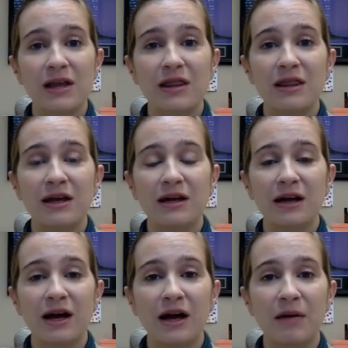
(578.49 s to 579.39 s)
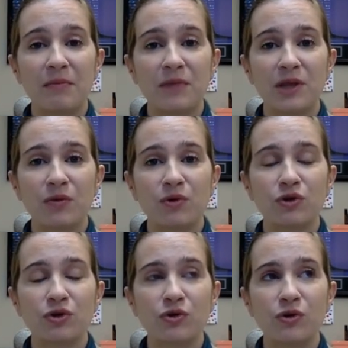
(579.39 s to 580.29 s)
that will
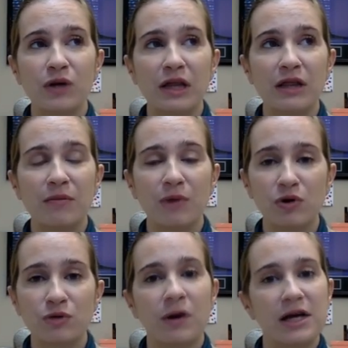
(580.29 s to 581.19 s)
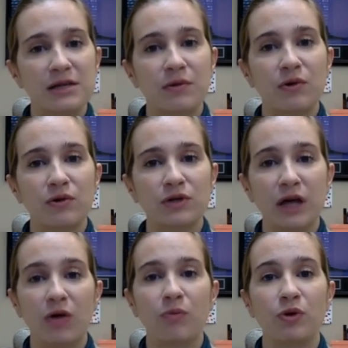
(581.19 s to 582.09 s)
do the most possible to
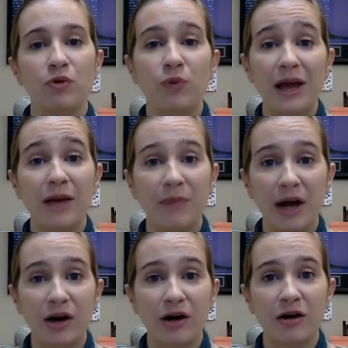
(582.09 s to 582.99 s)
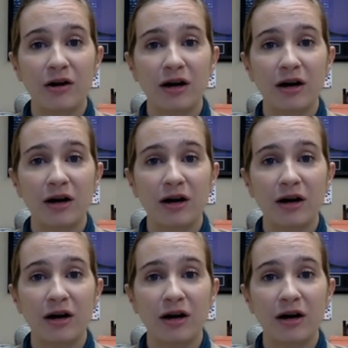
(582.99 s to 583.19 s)
help you rank better